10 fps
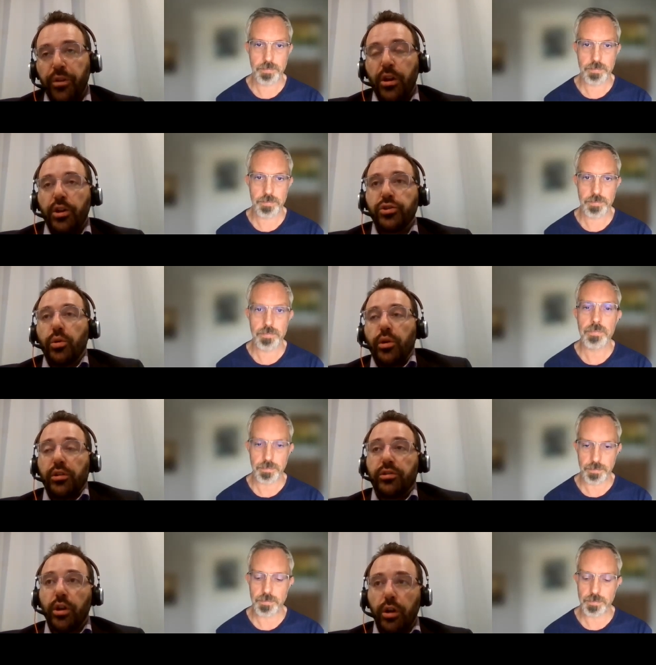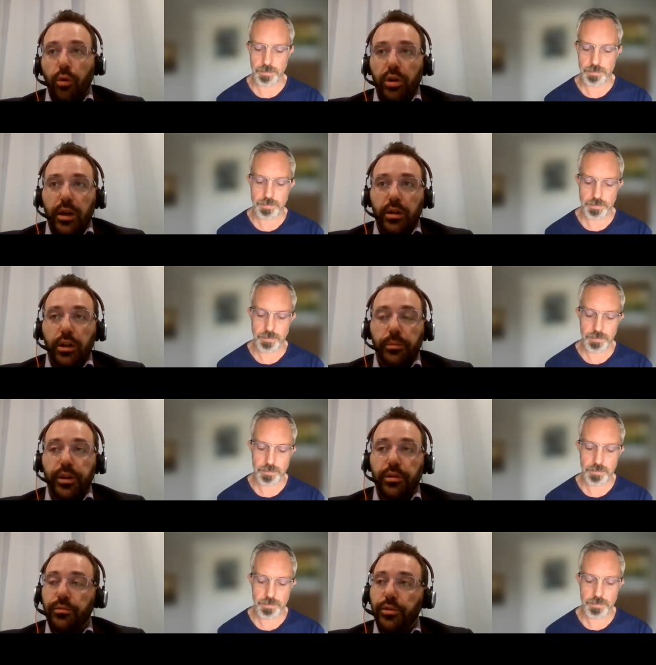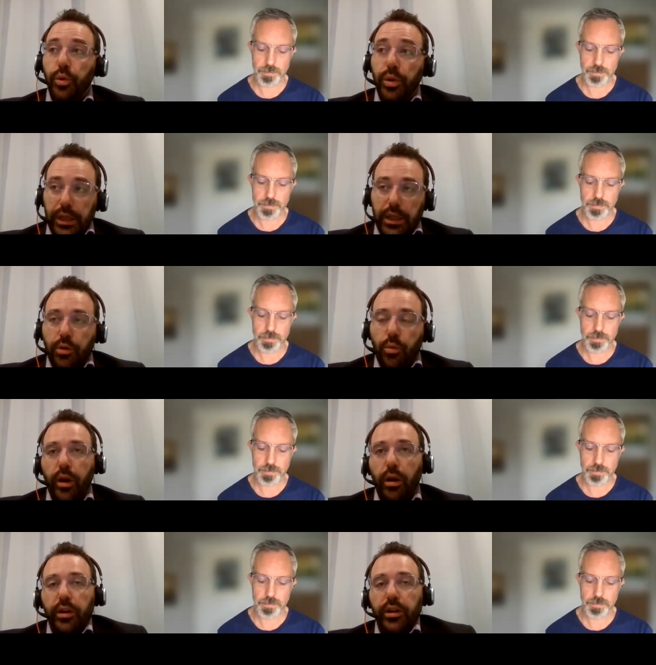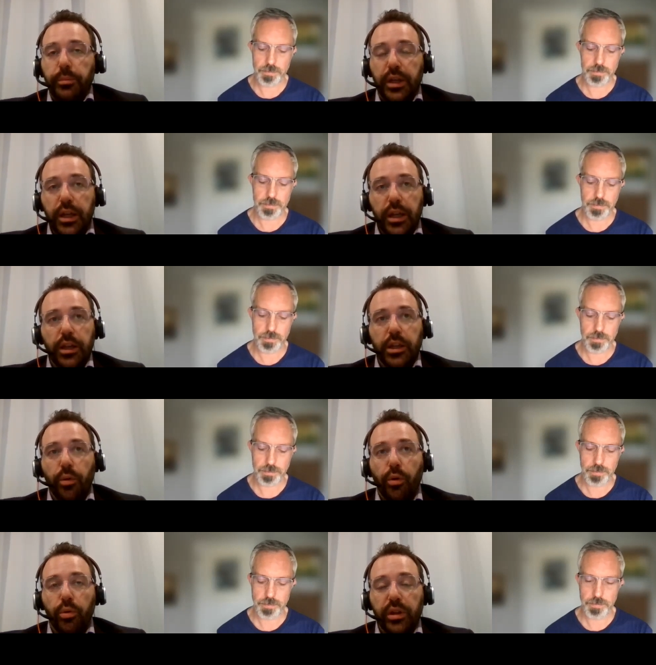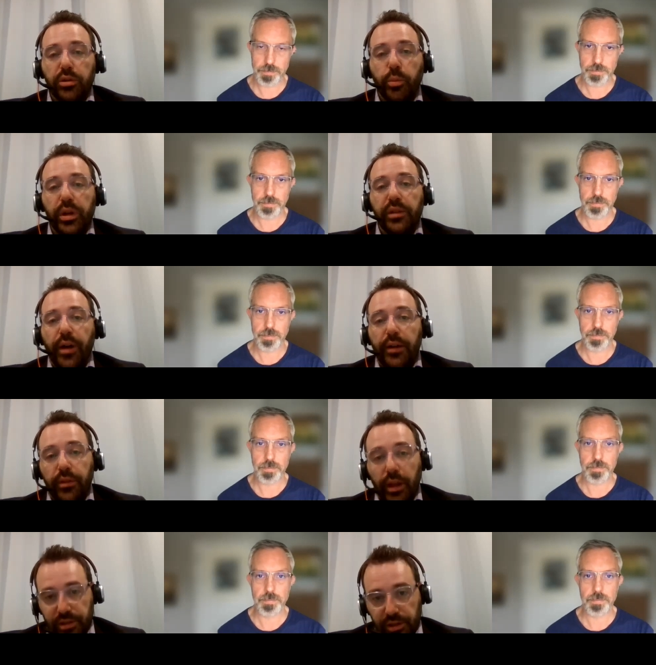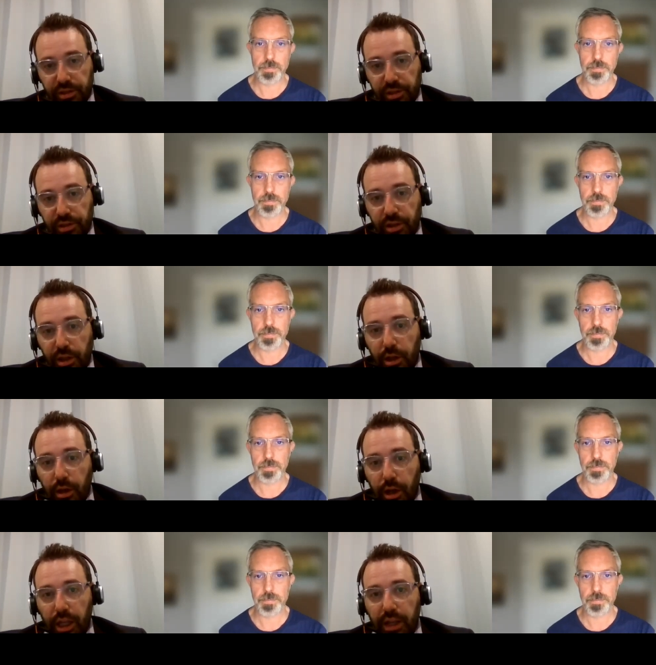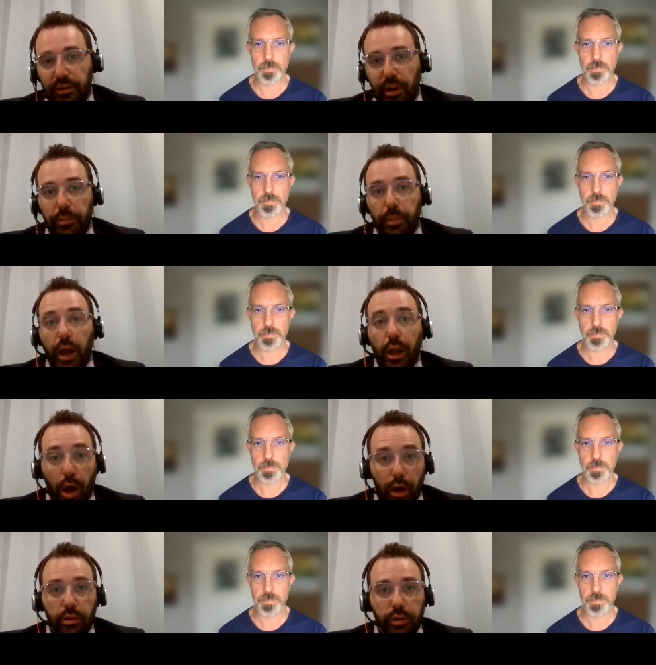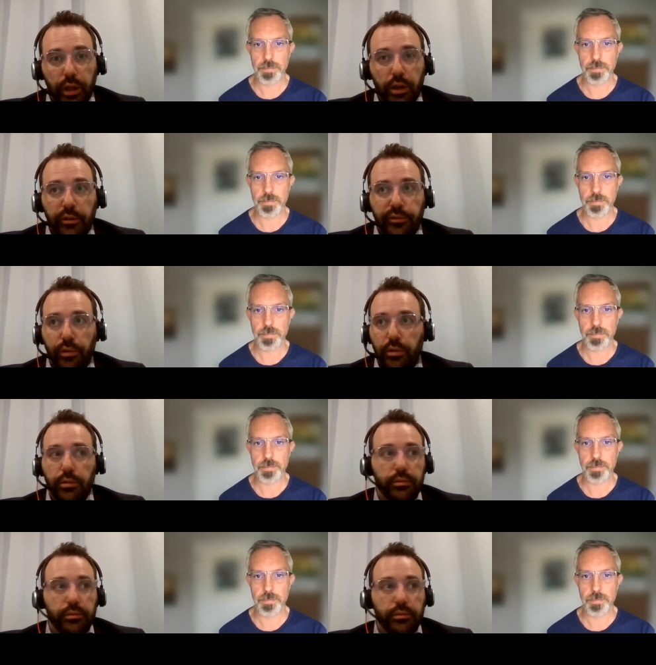Speaker 1: So Ontario rolled out a little bit unique, where in the beginning there were only twenty-five licenses uh, given out by a lottery for